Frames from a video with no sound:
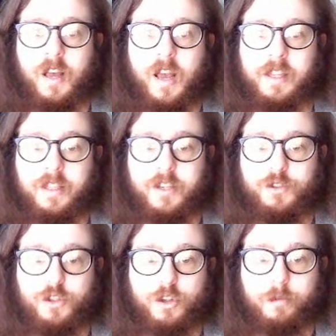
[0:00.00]
And these
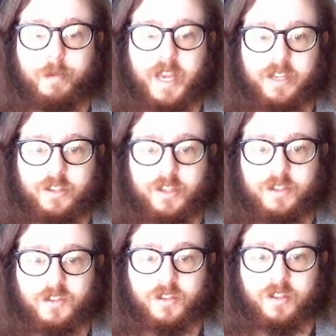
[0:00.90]
two
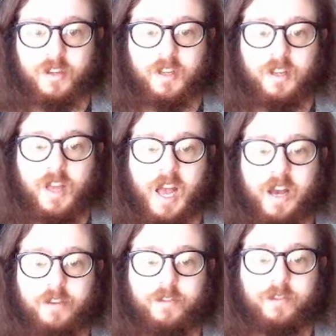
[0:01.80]
pages
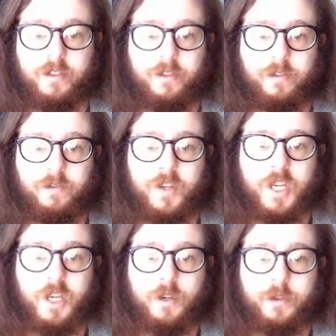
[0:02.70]
have
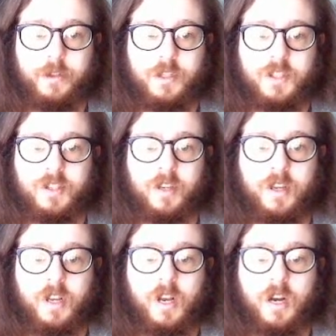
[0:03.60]
views
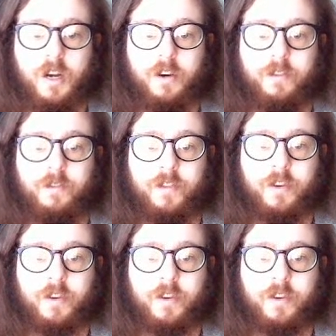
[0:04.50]
of